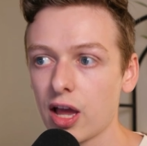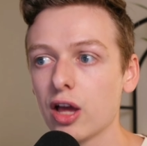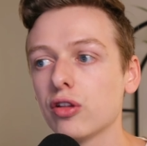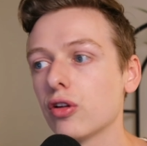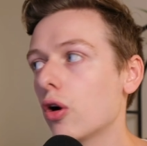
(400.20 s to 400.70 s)

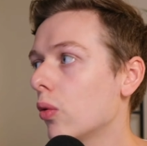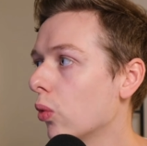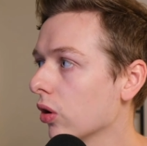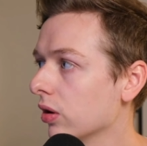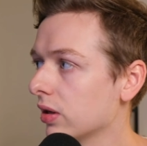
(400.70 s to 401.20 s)
So
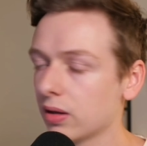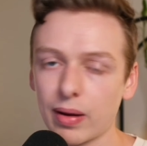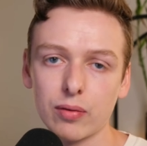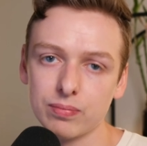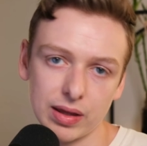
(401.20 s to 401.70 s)
we're in
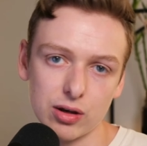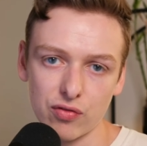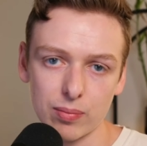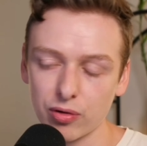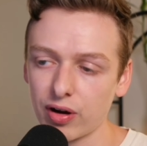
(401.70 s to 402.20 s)
about
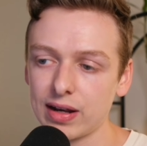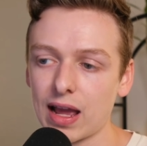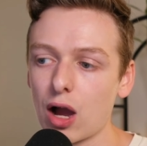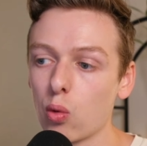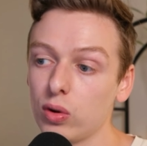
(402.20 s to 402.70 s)
mid-November right
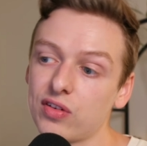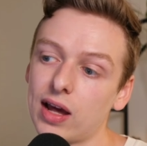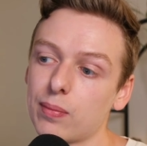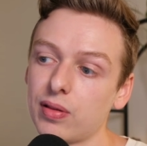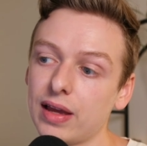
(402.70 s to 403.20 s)
now, and we've kind
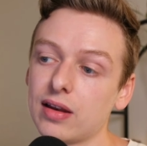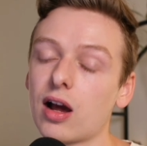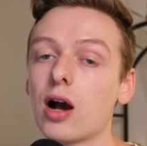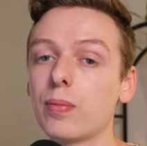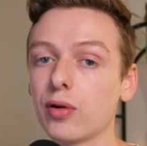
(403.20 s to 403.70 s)
of planned
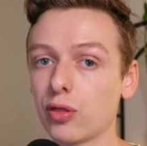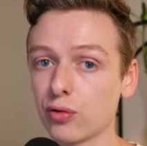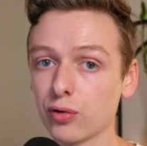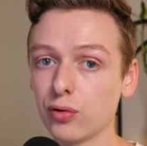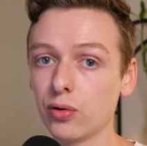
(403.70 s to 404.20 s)
up
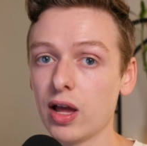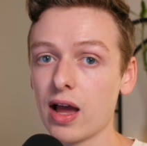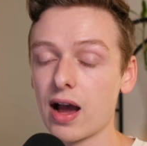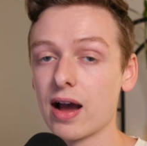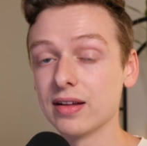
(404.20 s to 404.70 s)
through
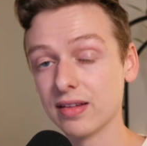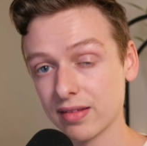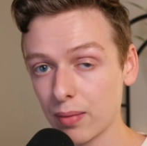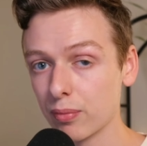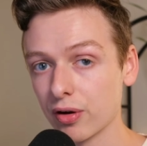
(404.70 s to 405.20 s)

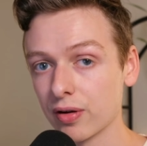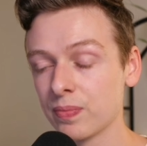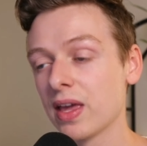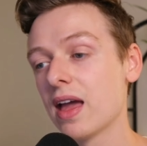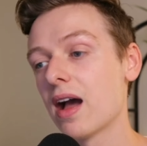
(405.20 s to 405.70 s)
December.
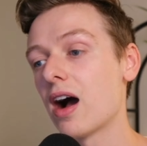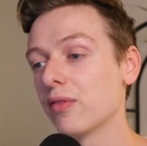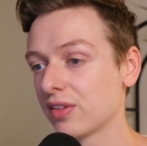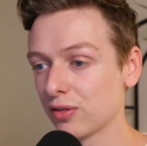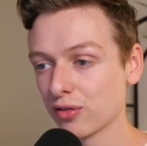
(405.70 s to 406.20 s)

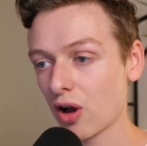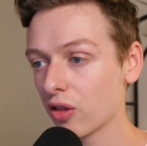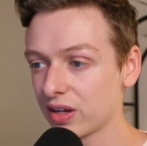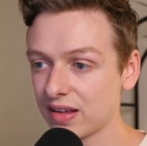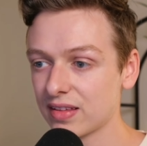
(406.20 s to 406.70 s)
Obviously, there's
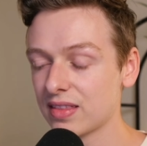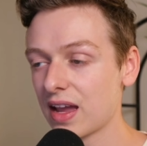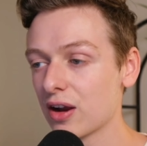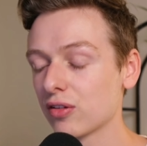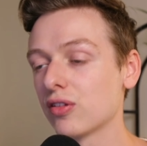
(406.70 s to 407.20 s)
holidays in
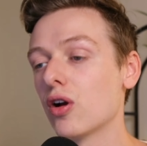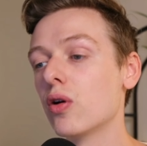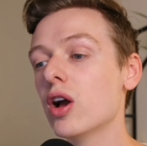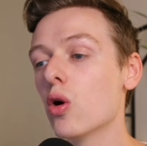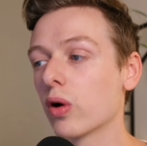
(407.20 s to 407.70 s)
there, so
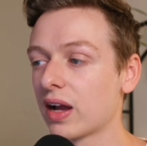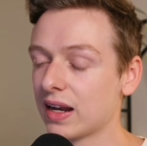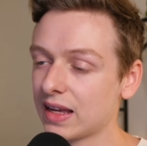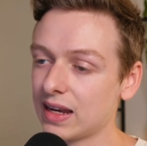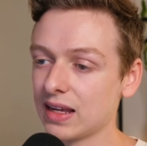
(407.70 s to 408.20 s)
we're kind of
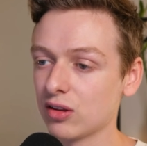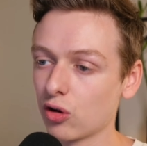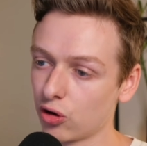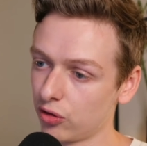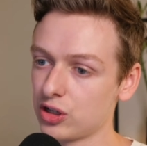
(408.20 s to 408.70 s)
getting into
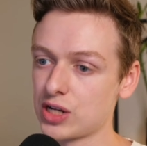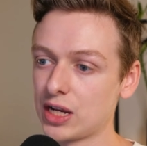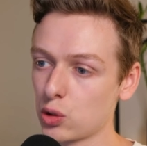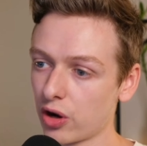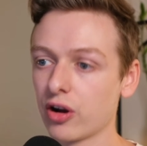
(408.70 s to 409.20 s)
early
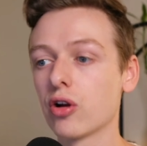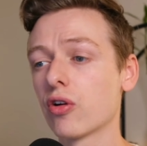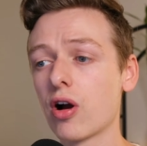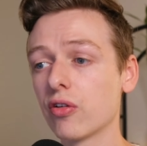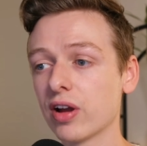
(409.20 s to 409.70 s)
January
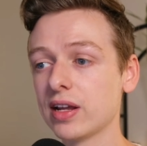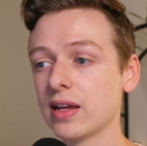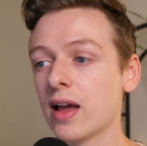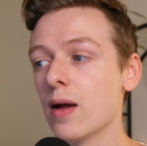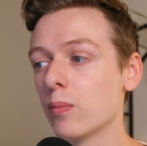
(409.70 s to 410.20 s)
already.
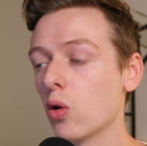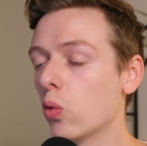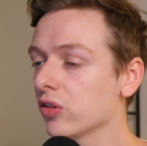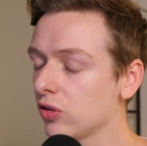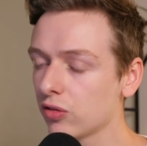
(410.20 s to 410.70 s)
But
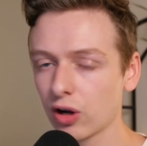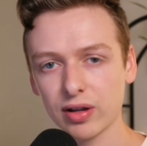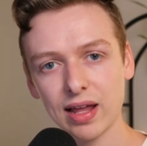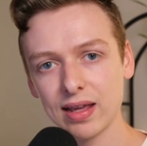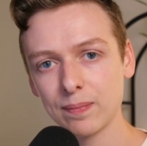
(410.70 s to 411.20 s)
once you start
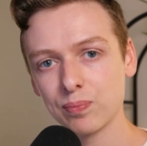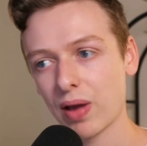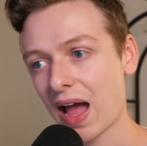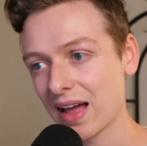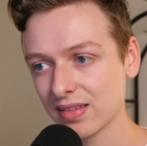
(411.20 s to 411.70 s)
getting
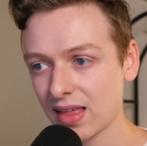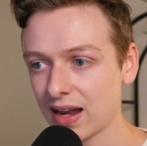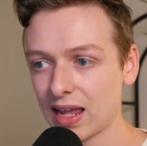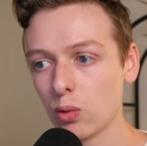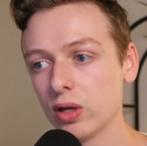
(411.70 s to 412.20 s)
past that
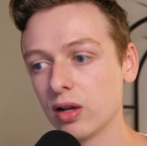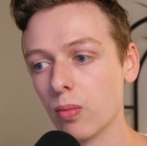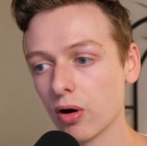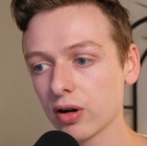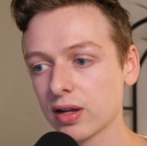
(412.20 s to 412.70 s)
8-week
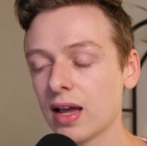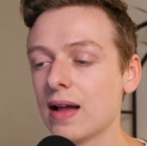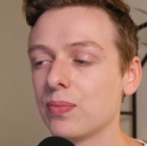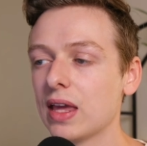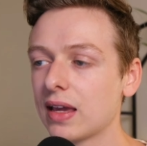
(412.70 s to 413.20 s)
mark,
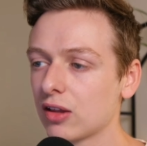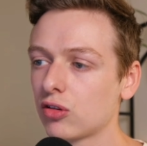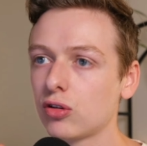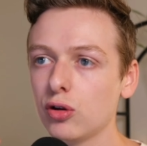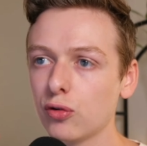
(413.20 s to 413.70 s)
it gets
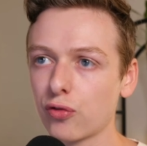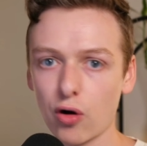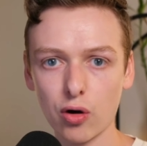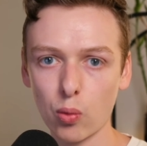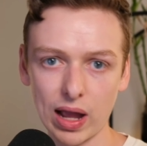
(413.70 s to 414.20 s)
too
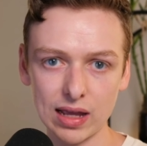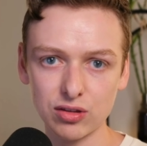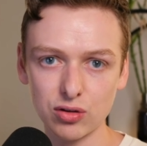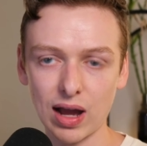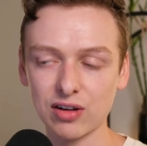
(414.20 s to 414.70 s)
far away
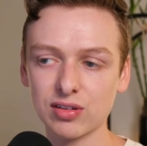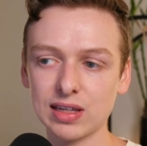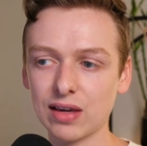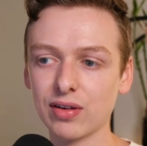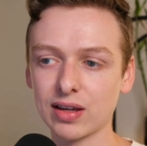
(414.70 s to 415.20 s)
to actually
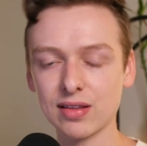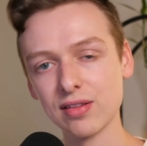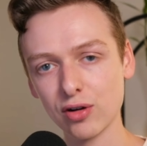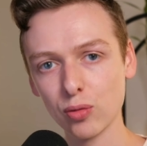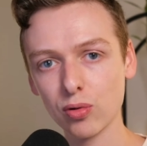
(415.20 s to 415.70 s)
give it
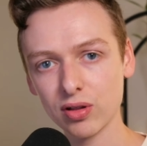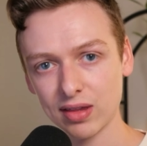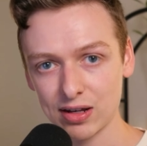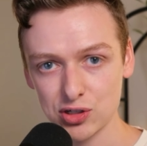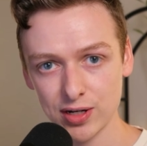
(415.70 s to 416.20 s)
considerable
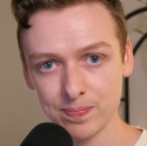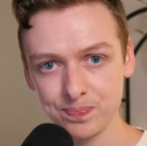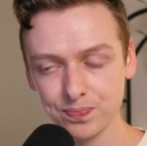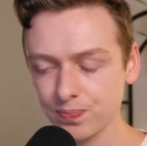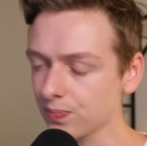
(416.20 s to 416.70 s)
attention.
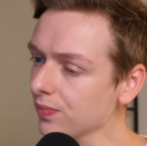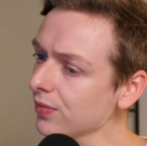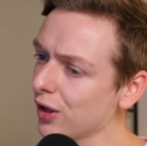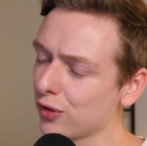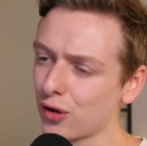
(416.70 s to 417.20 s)

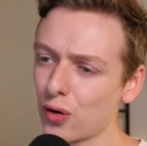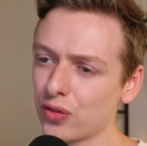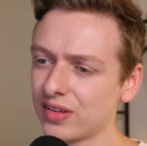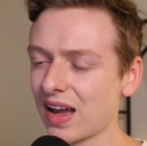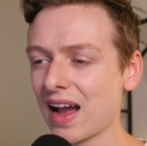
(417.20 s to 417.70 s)
So the
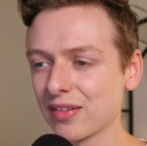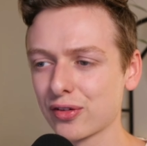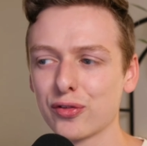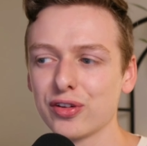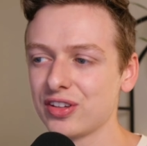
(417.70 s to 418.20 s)
tasks
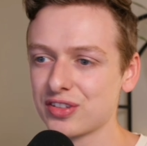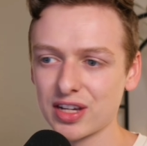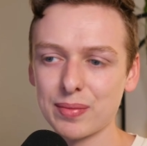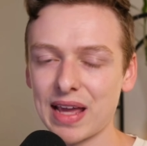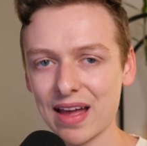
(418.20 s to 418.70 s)
are really just going
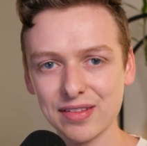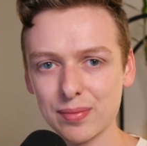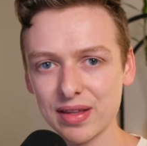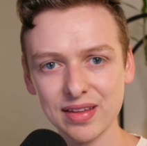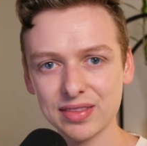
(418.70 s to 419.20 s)
to be
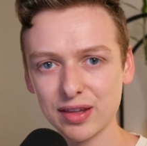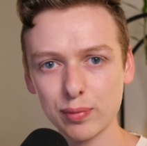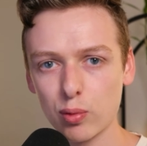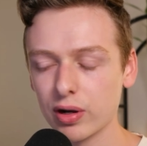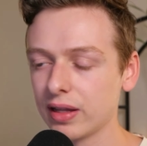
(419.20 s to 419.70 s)
estimates at this
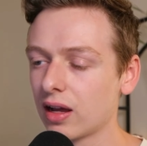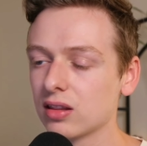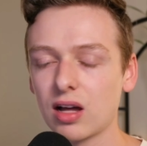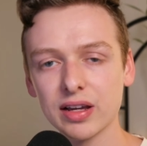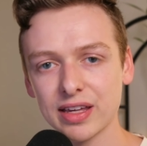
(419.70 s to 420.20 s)
point. A
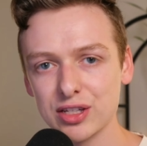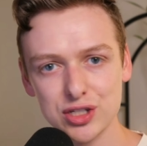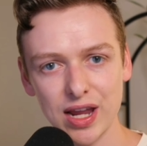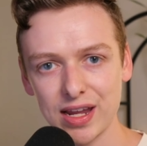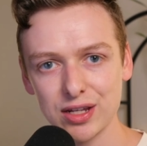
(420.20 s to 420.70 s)
lot can
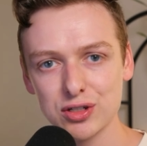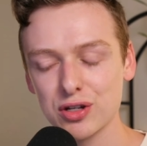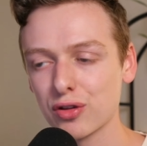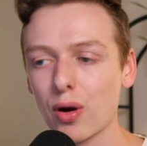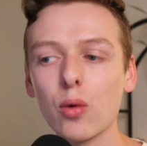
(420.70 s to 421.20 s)
change,
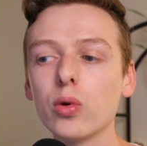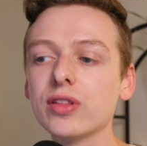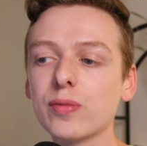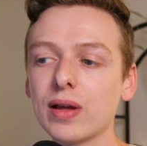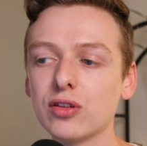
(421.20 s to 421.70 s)
so I wouldn't
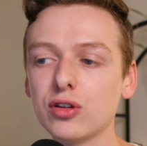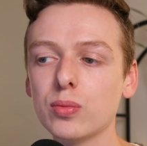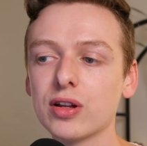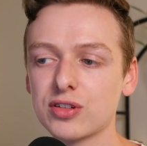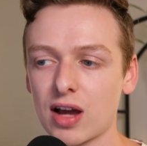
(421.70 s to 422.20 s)
spend too
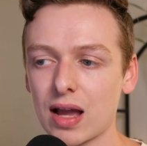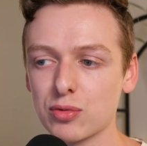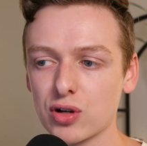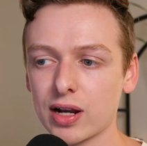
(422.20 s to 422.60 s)
much time trying to